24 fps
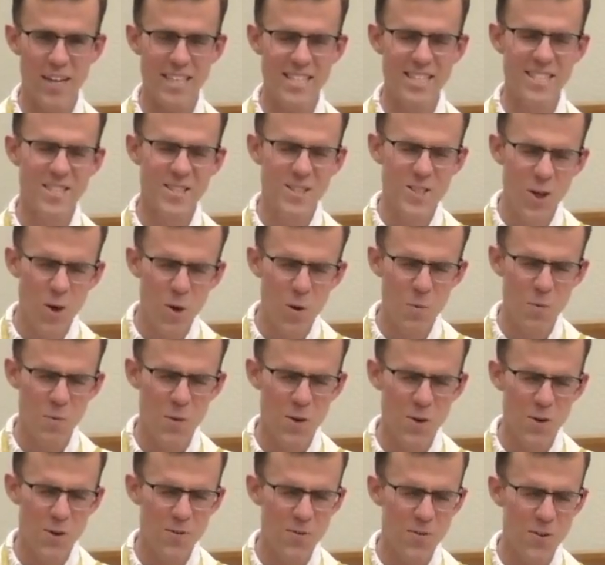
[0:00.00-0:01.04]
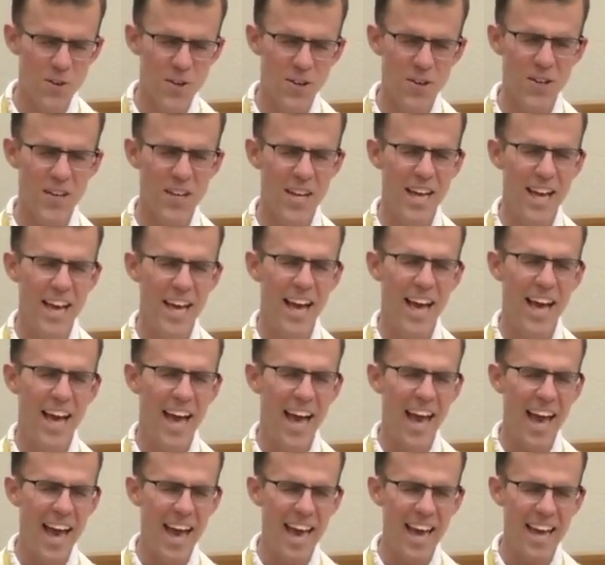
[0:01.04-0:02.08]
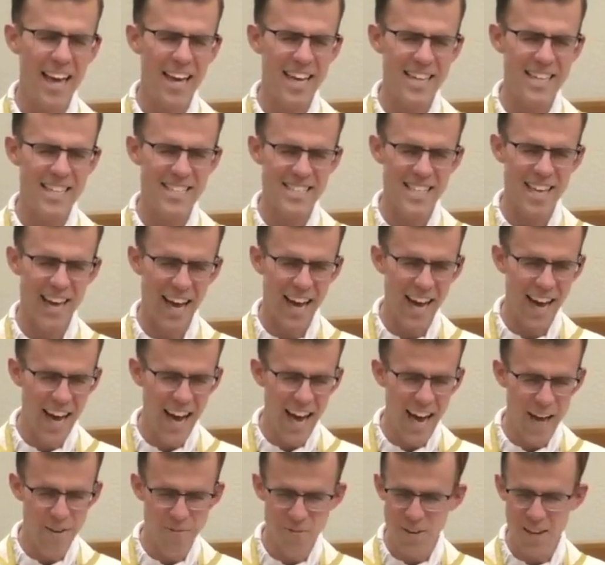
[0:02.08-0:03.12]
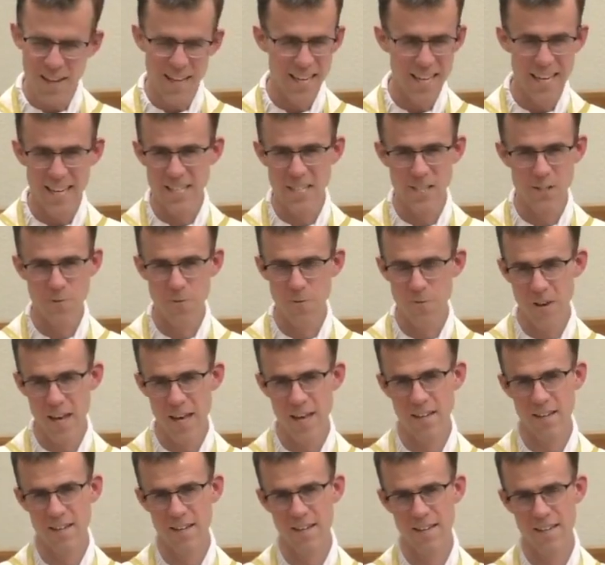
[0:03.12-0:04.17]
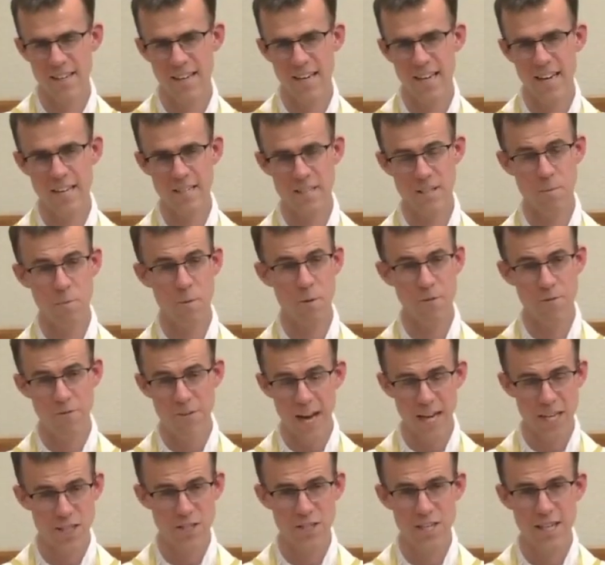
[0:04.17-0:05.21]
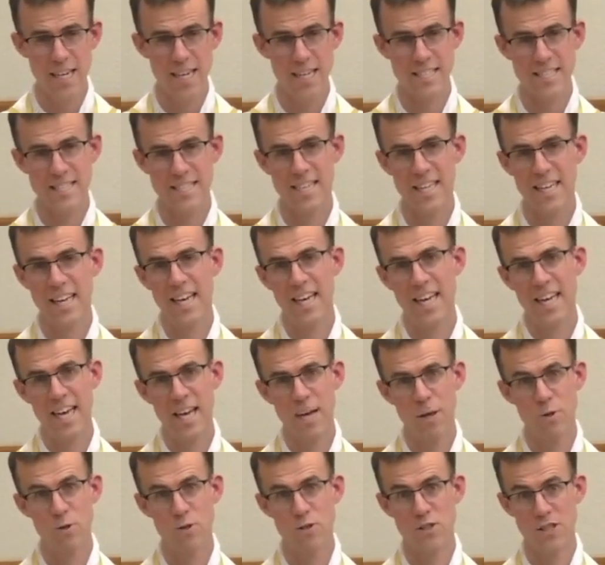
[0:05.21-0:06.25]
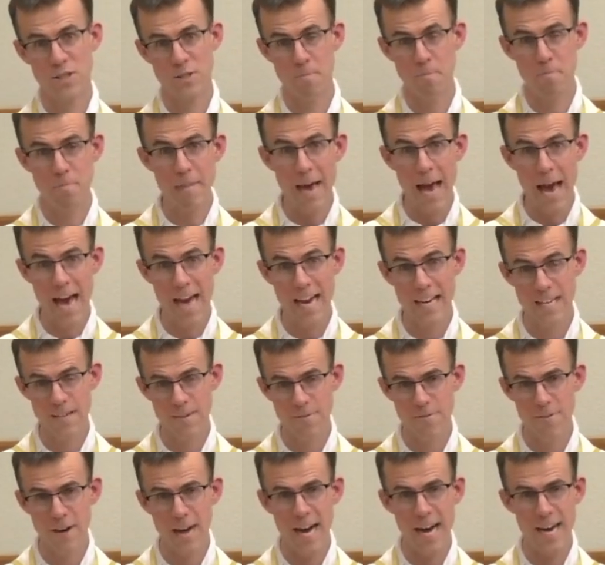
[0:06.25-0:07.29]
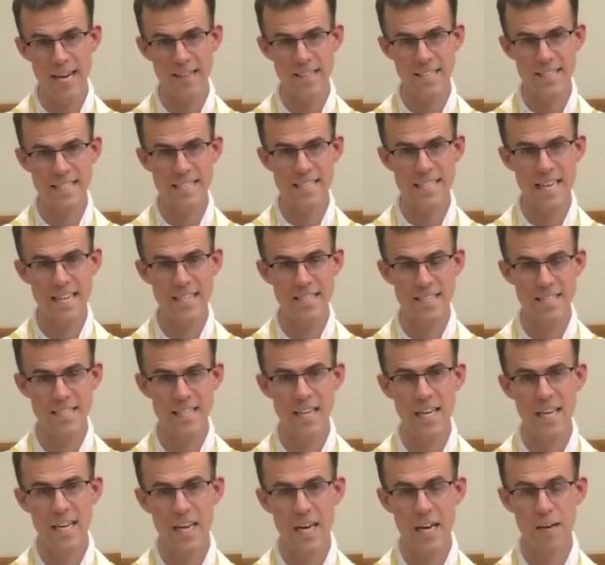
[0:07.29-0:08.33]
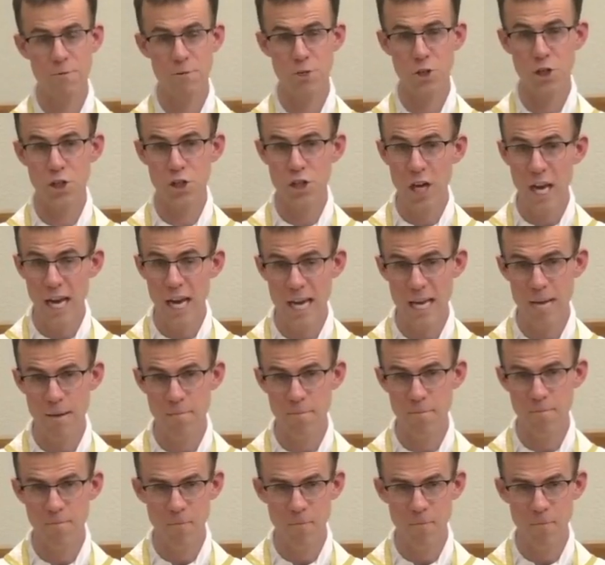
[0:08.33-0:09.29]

It's so beautiful. And I felt like I just failed. And as a perfectionist, it was just magnified, the sense of shame.